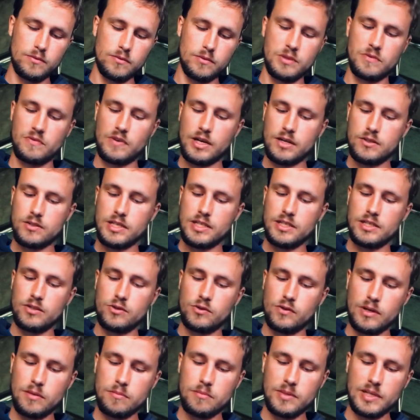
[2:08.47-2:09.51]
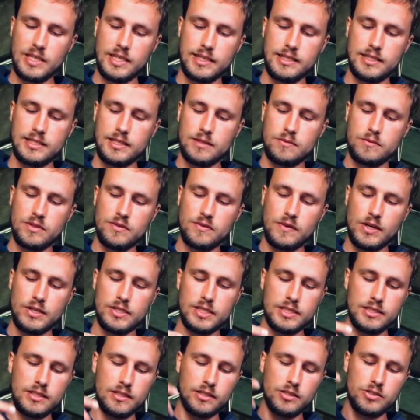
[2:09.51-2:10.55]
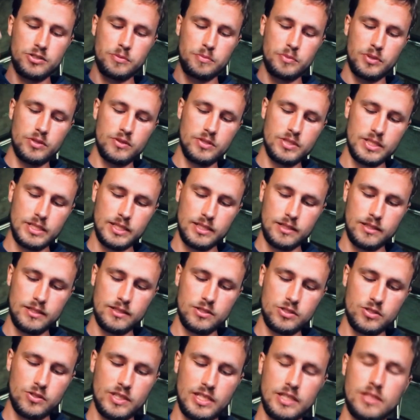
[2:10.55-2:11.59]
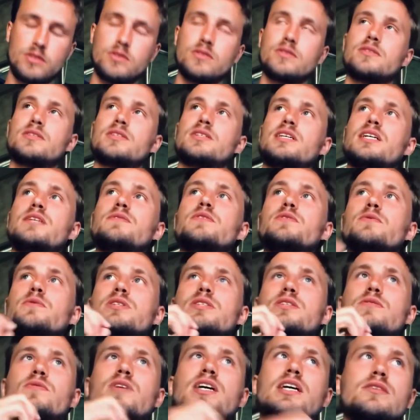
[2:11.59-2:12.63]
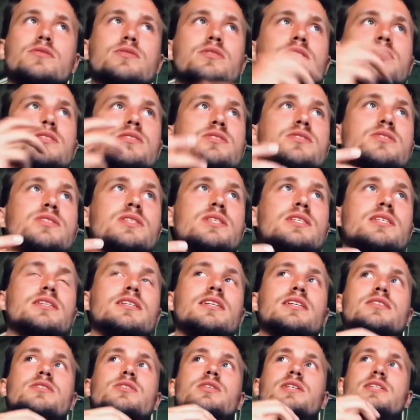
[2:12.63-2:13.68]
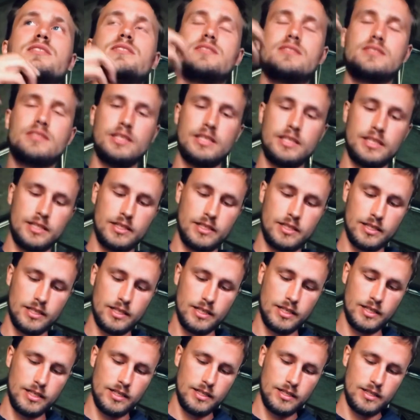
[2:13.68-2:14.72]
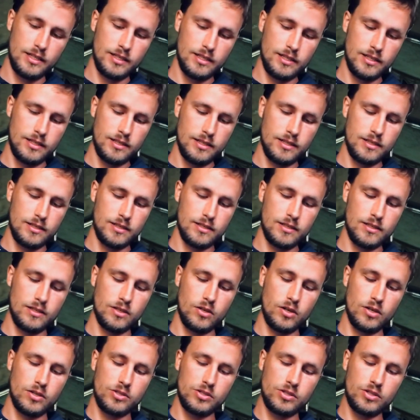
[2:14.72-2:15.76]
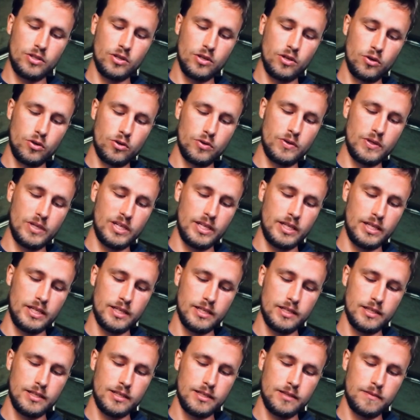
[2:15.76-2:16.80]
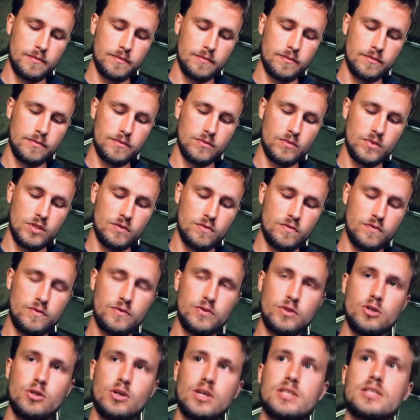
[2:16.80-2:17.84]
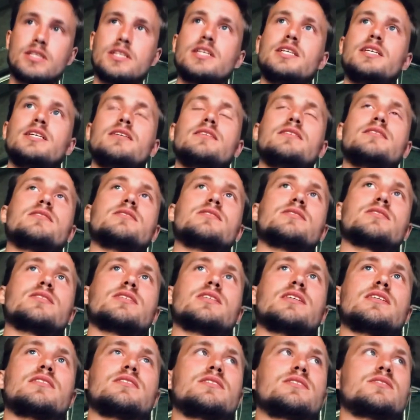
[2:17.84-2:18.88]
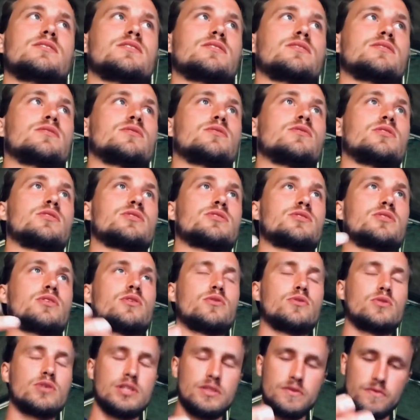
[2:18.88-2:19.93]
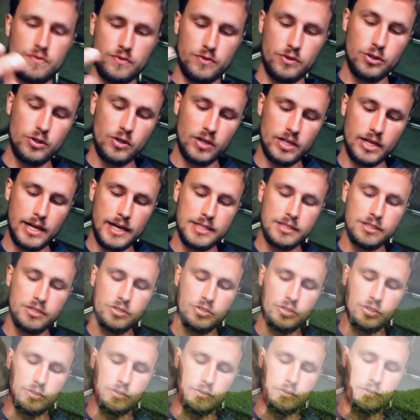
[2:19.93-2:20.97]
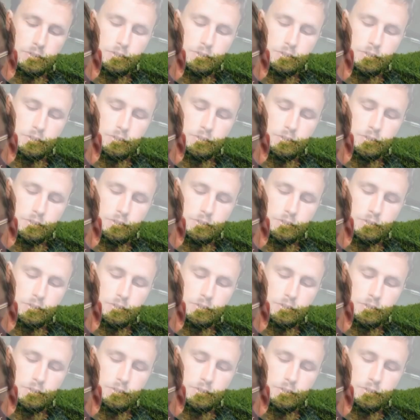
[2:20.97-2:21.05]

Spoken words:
without any grumbling and without any disputing, so that everyone around us can actually see God's glory through our deeds and God's glory through our attitude.